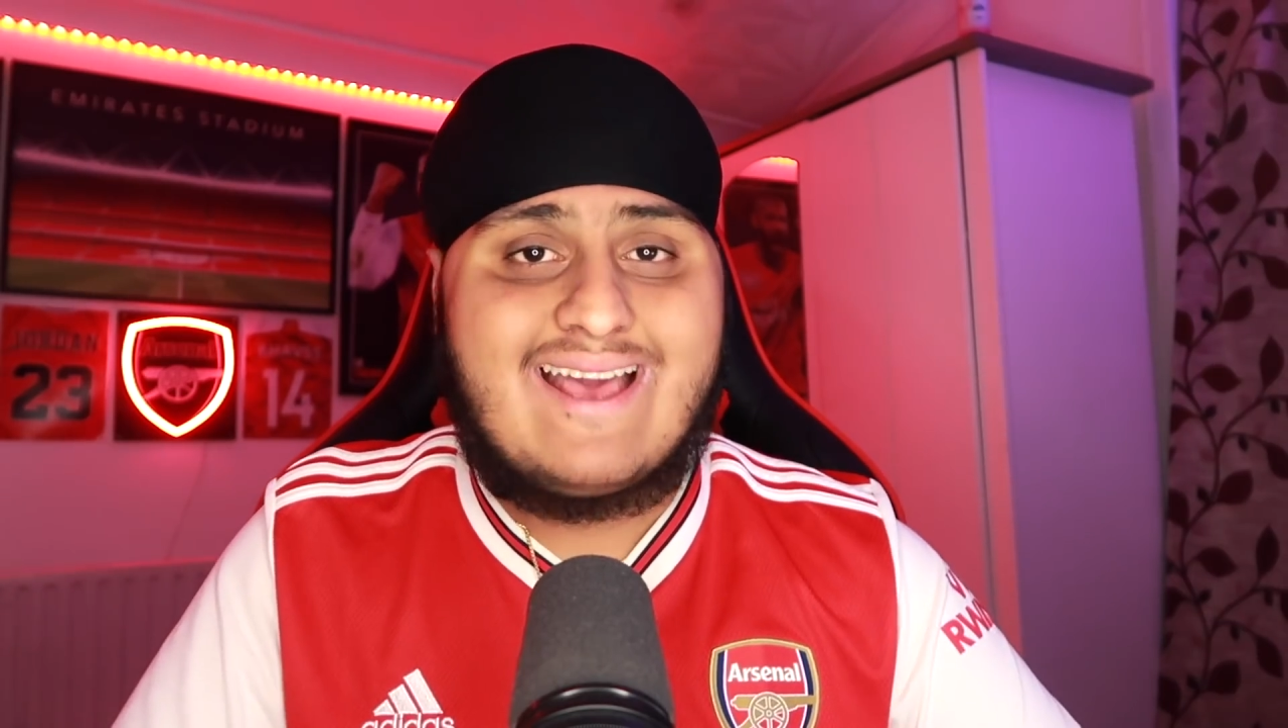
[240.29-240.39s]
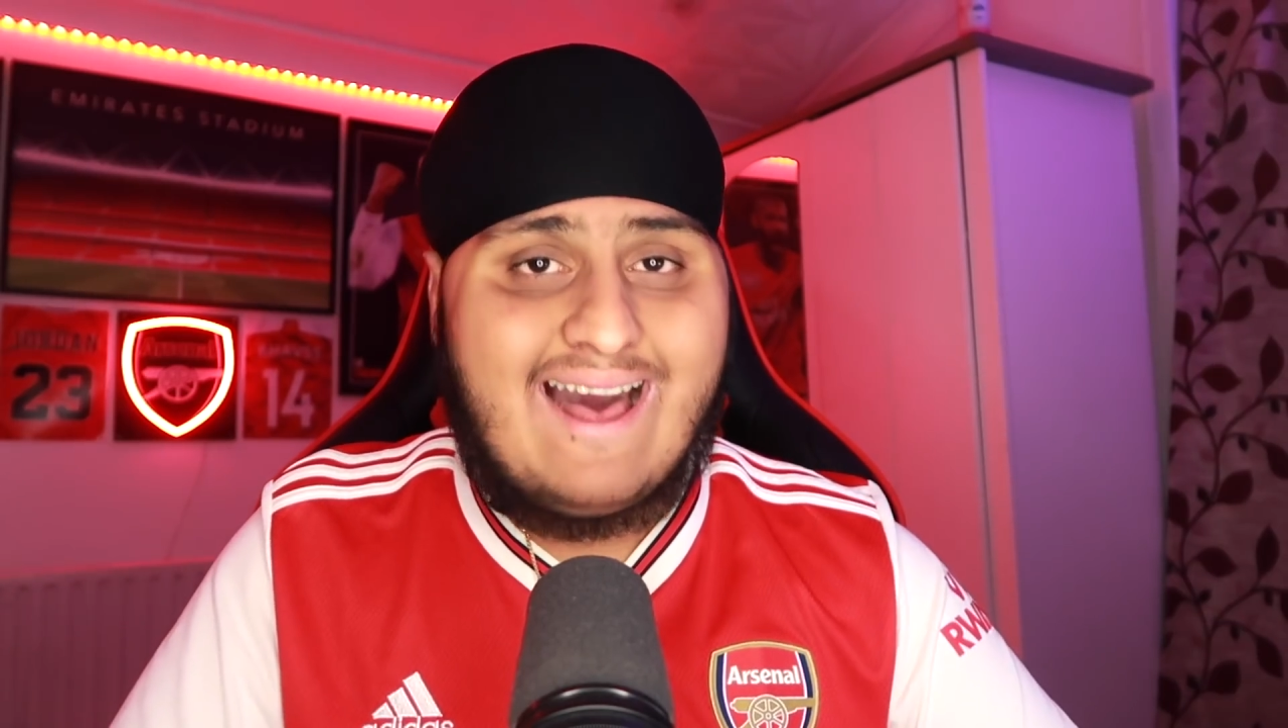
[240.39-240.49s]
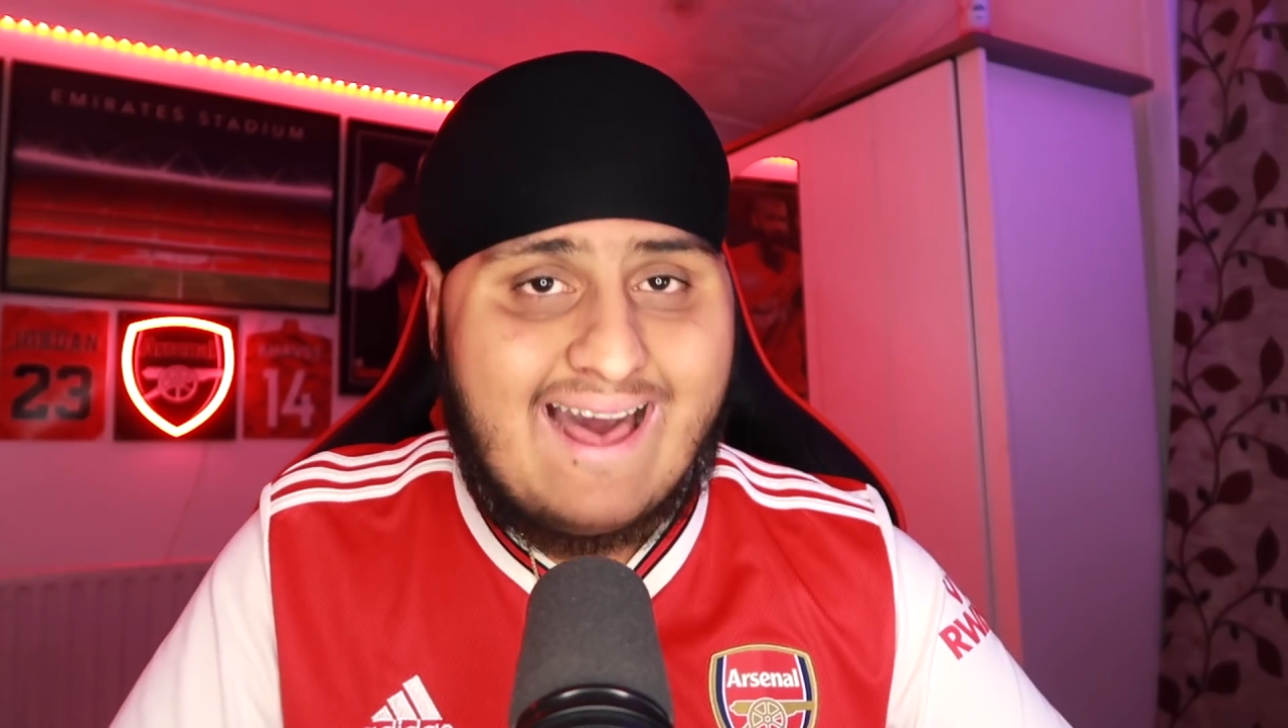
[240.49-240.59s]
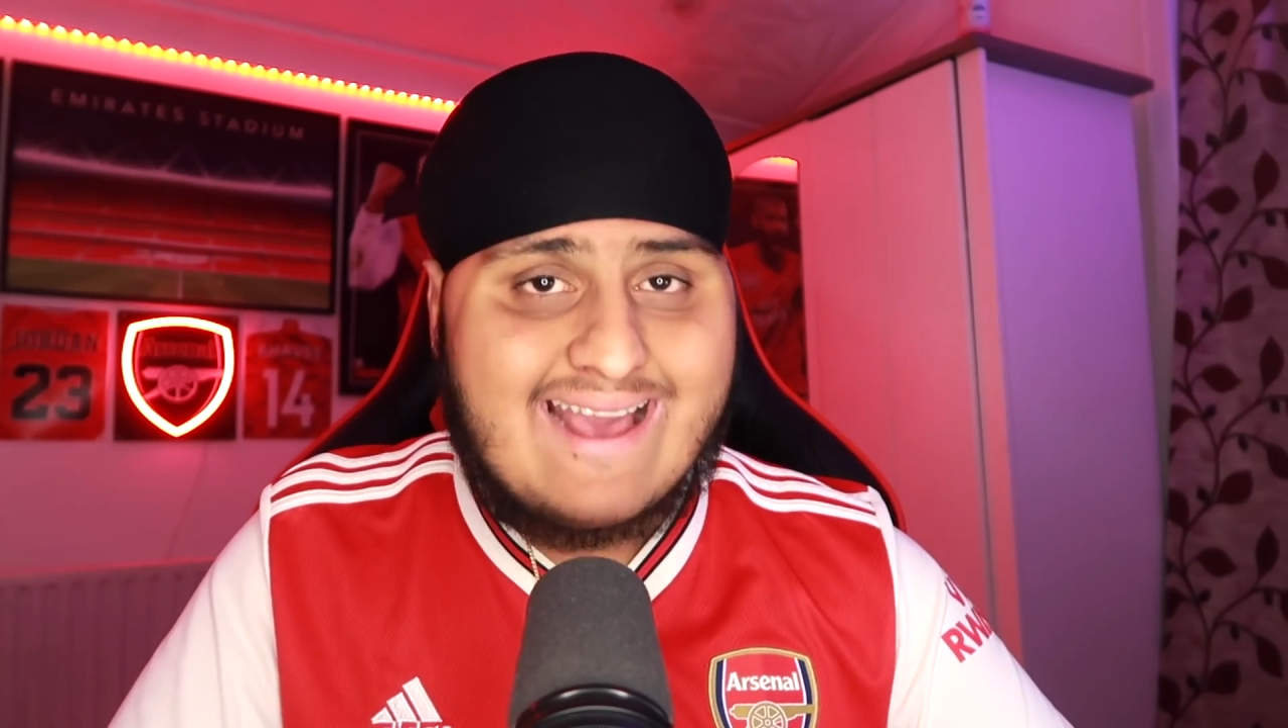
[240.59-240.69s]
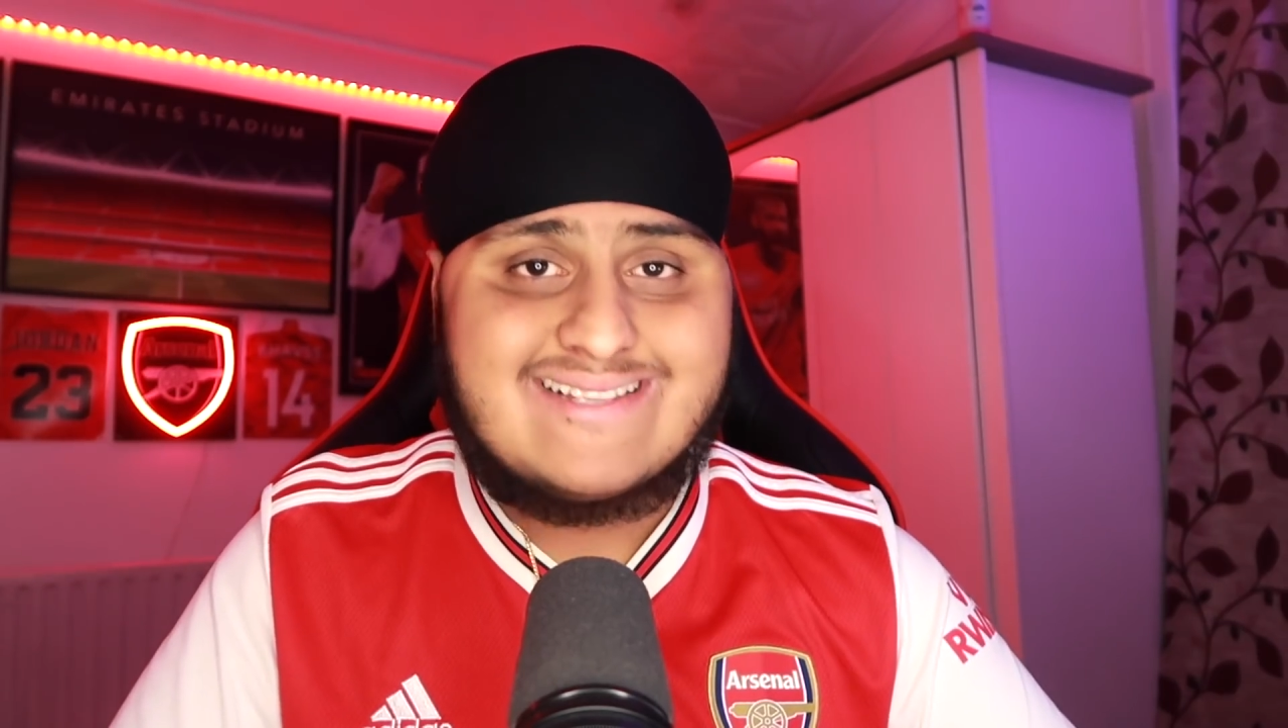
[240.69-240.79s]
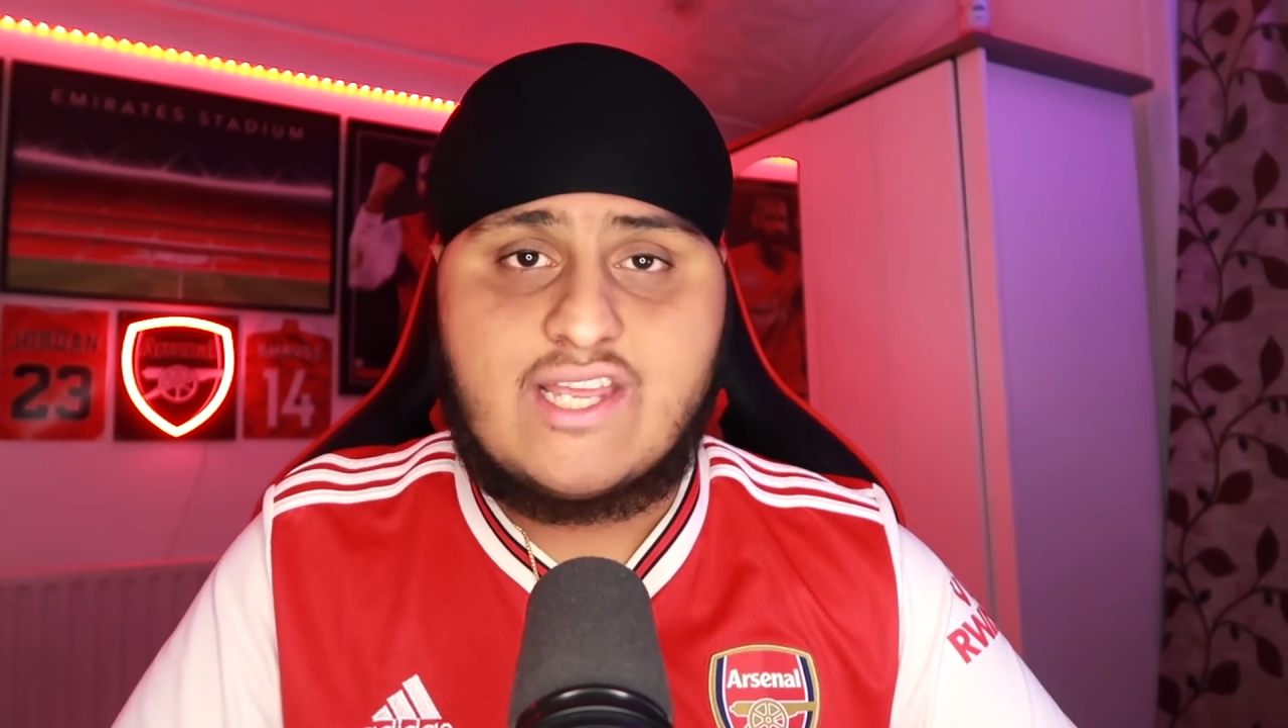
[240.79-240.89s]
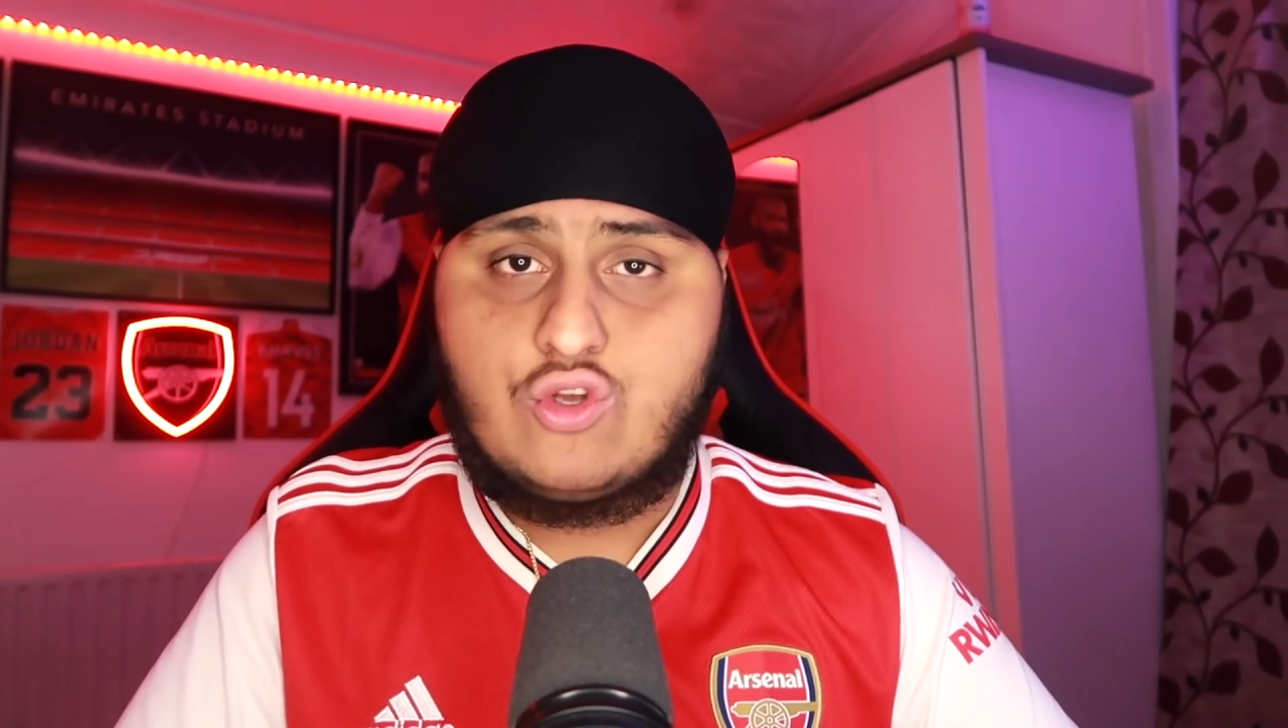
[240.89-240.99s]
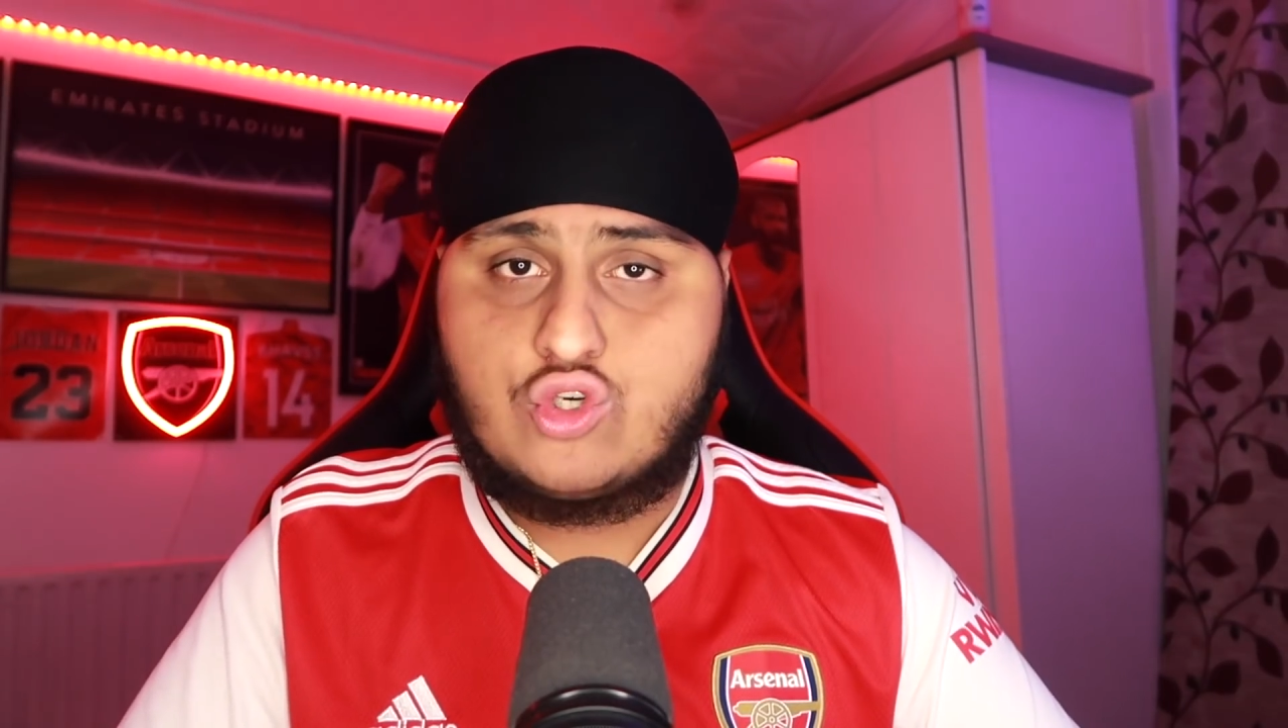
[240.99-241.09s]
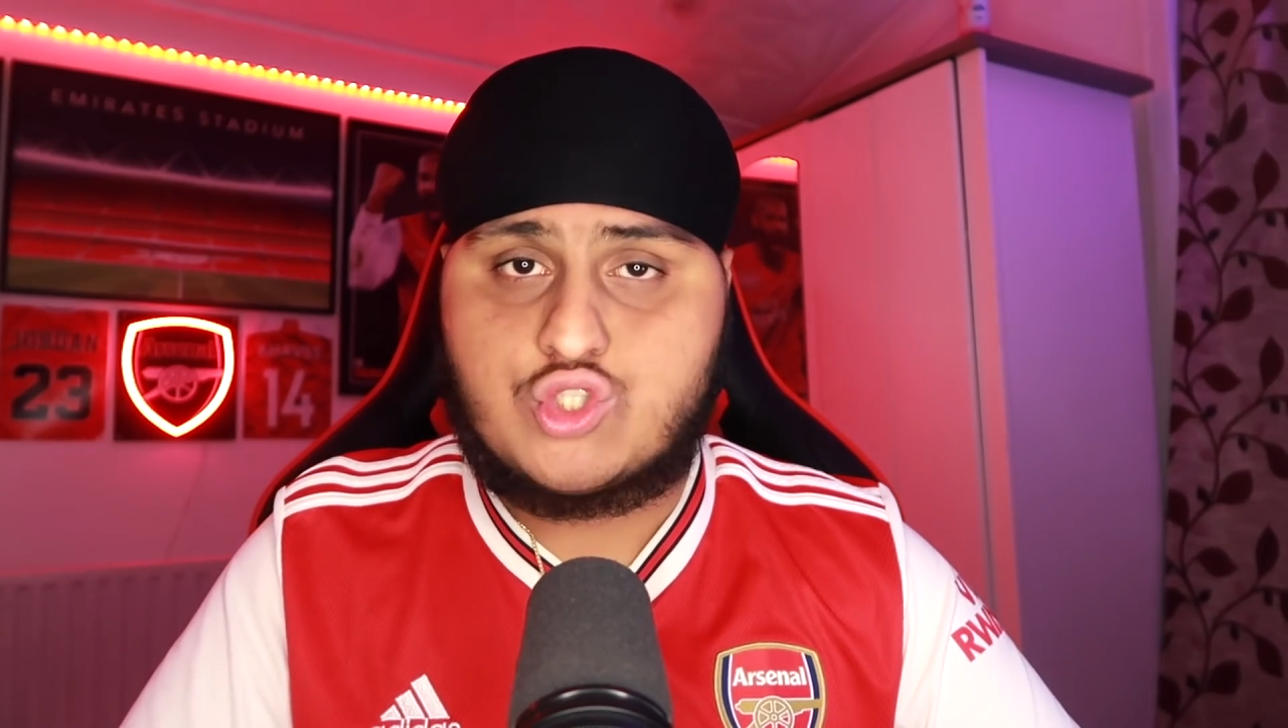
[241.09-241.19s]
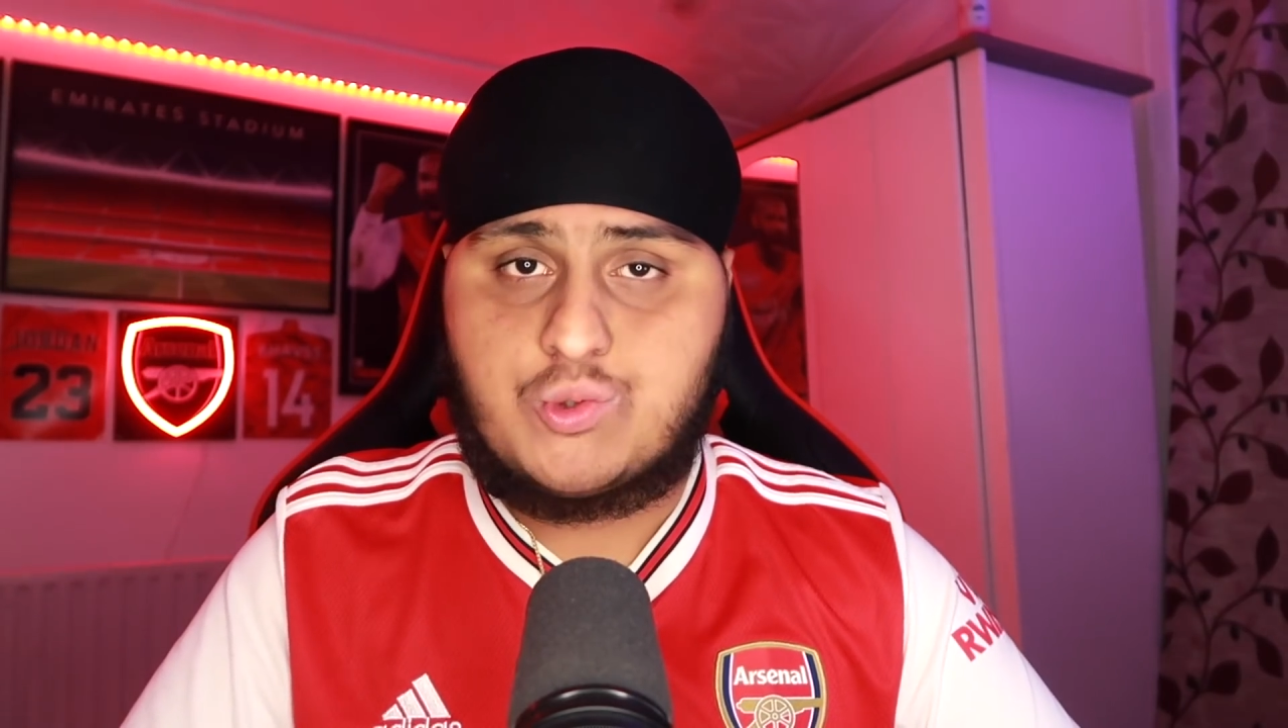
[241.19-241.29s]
high technical